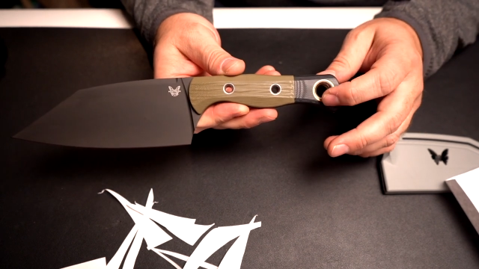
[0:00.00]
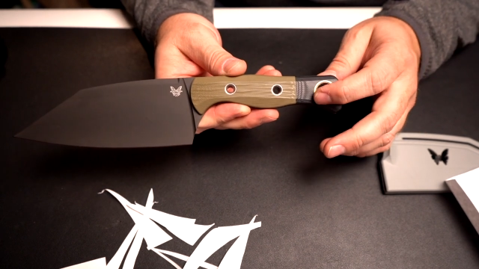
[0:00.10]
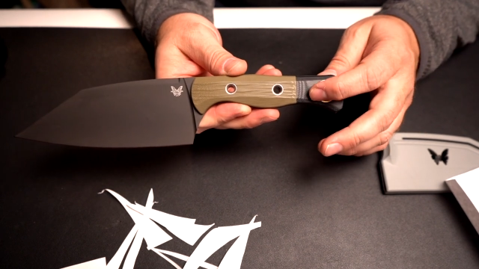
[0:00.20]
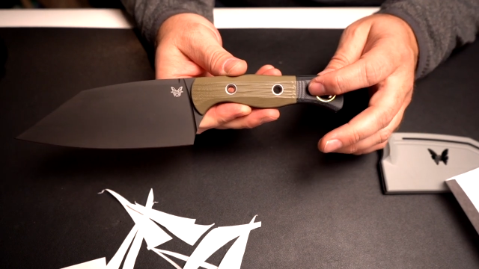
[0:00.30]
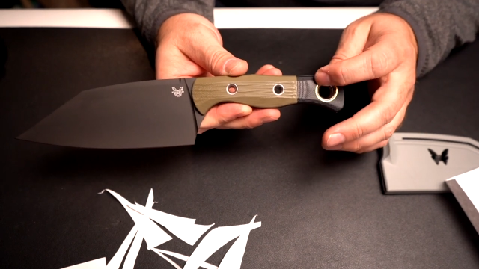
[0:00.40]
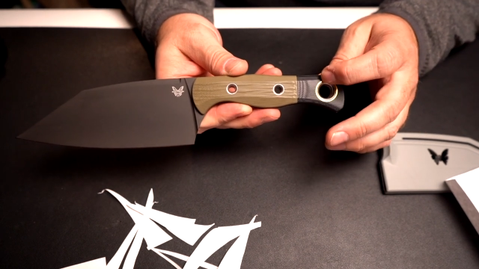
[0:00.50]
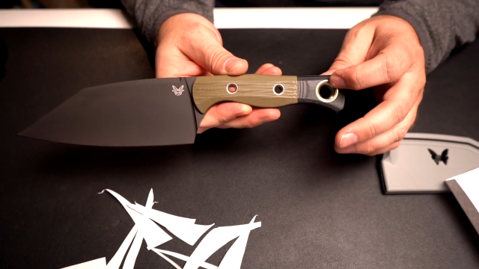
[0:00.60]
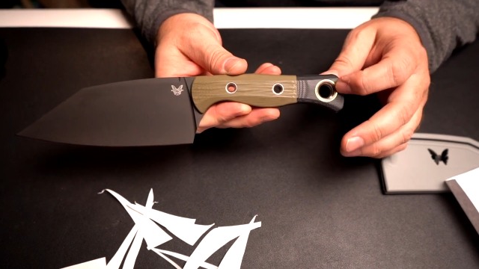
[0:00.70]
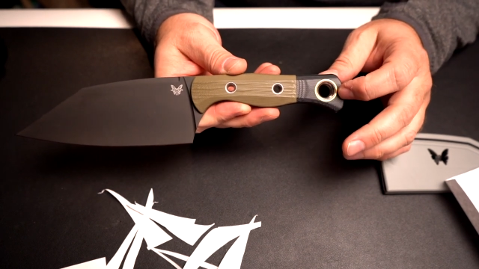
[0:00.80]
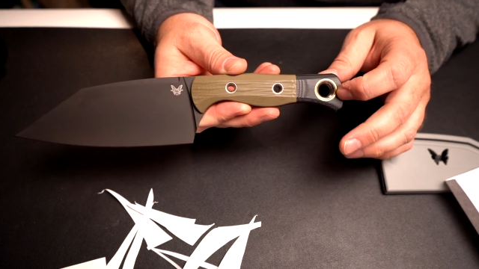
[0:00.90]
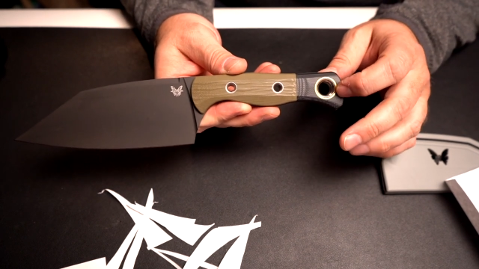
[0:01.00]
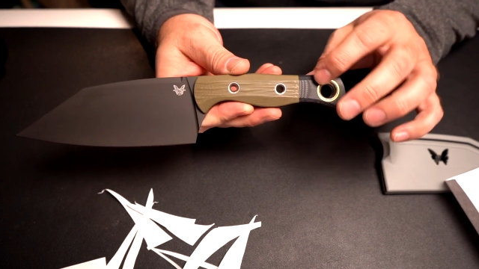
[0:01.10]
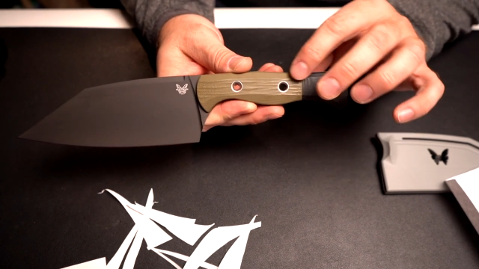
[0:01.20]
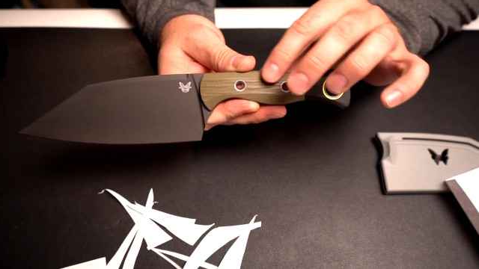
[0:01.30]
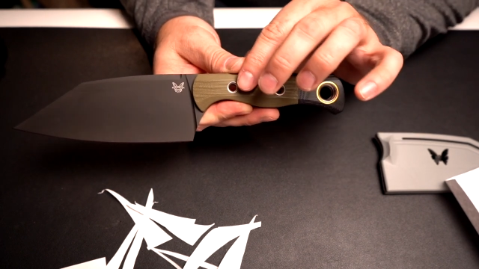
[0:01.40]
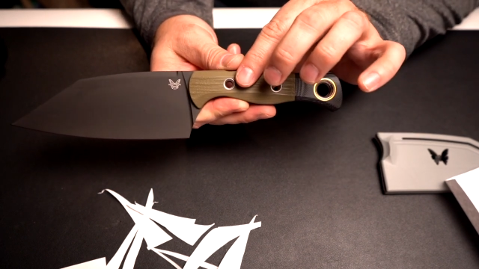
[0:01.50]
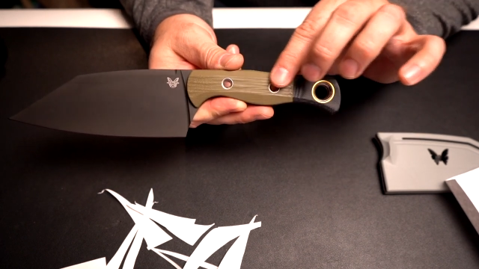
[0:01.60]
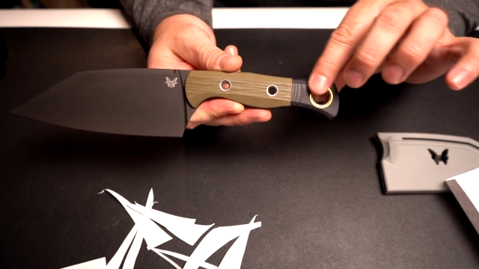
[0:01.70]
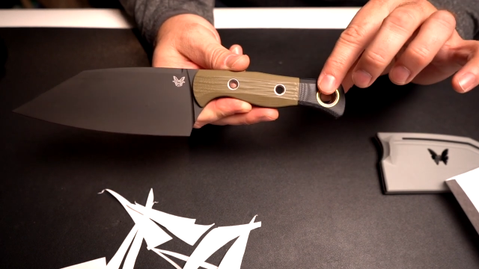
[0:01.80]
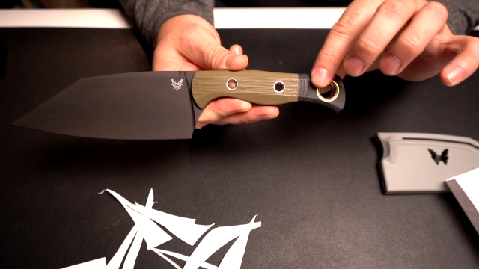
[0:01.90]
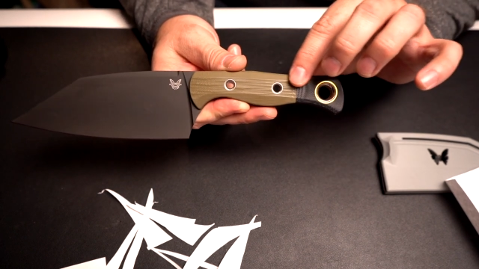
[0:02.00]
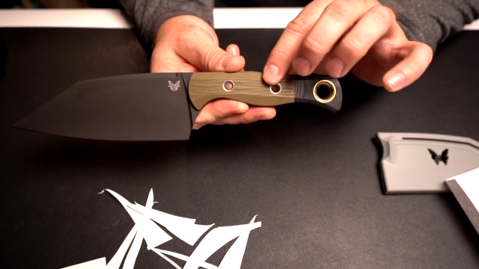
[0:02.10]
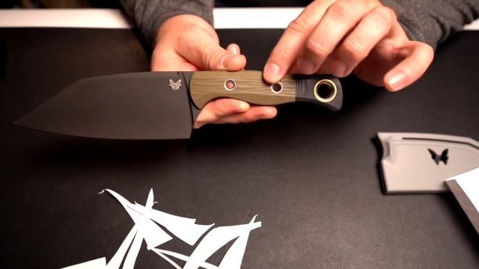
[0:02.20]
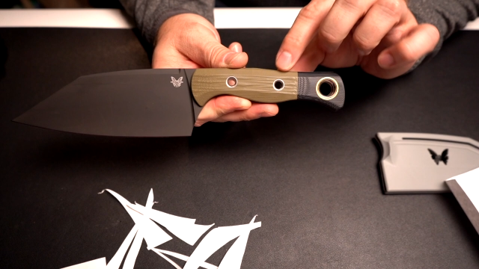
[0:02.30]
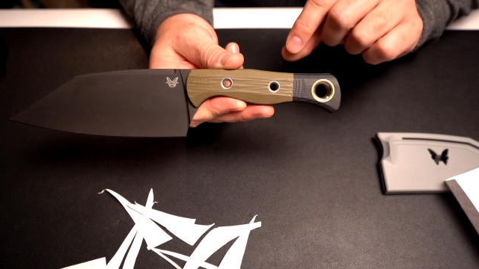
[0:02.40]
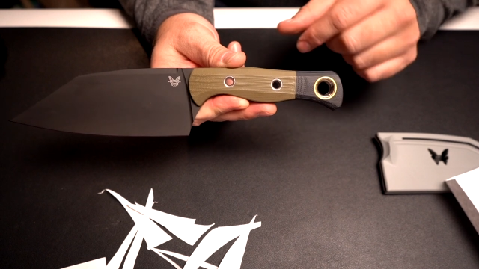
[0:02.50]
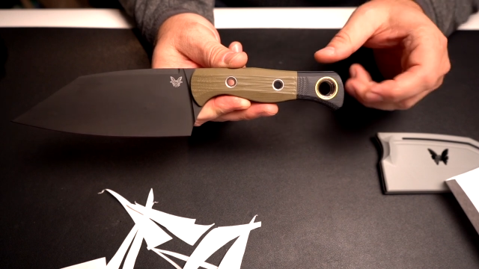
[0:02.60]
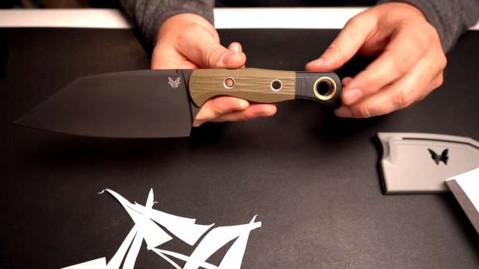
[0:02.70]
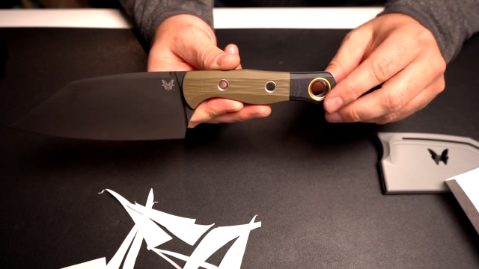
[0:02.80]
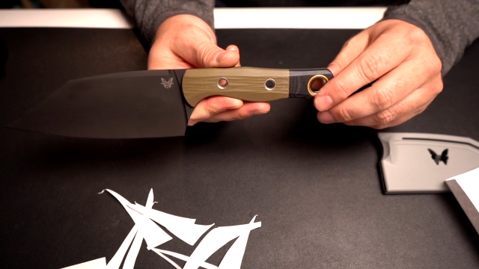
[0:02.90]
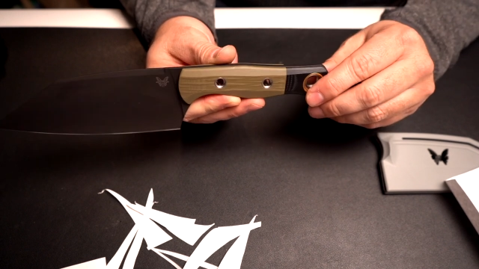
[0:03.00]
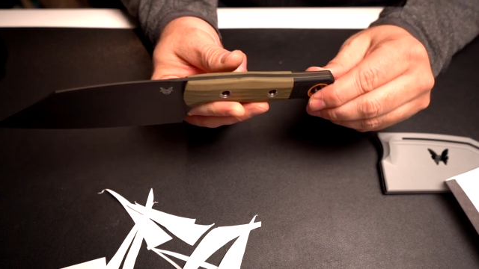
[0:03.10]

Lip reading: [unreadable: no face in view]